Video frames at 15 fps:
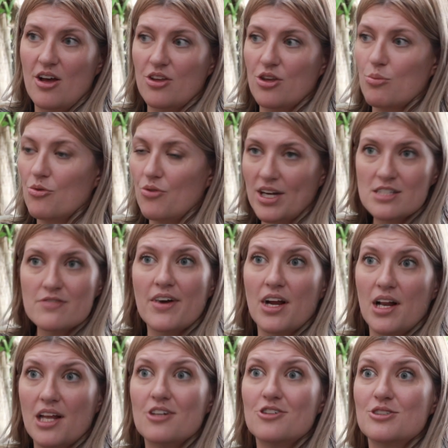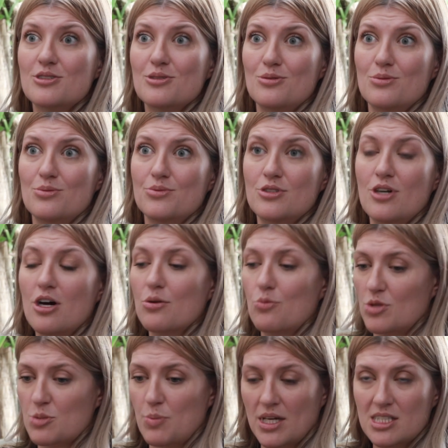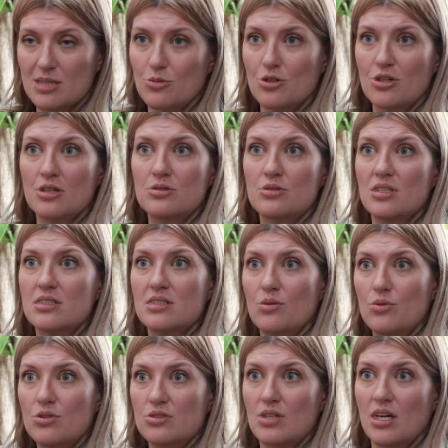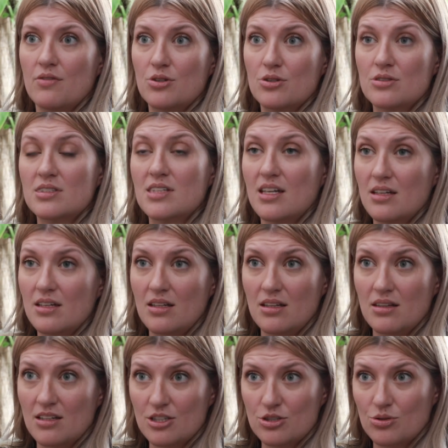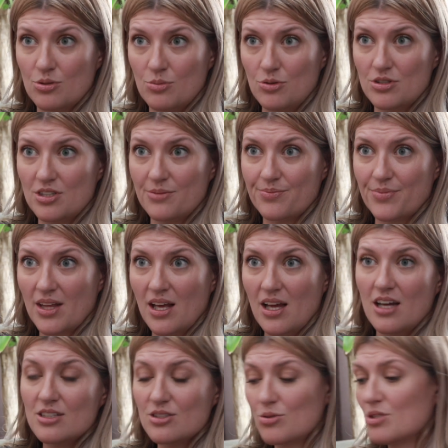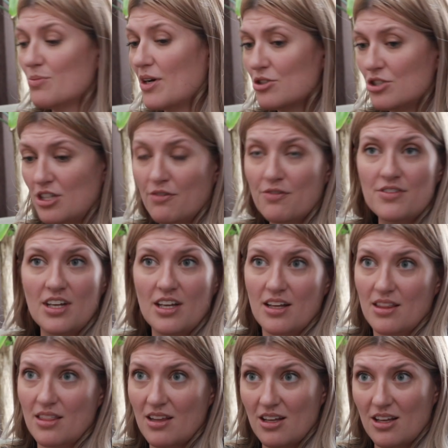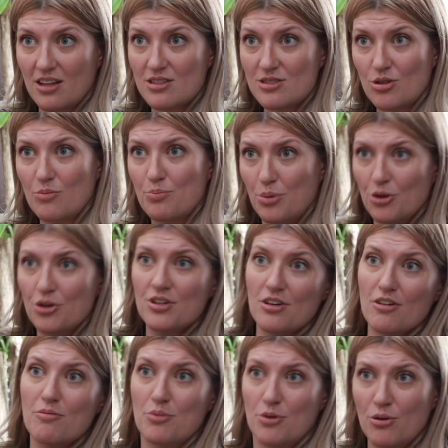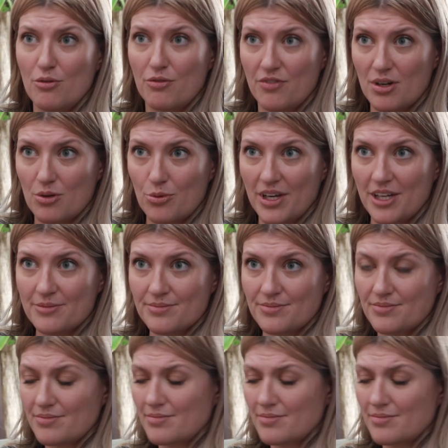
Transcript: human rights violators do, not respectable countries that want to have a good standing in the international community. So it's about shifting the sort of burden of proof in a way.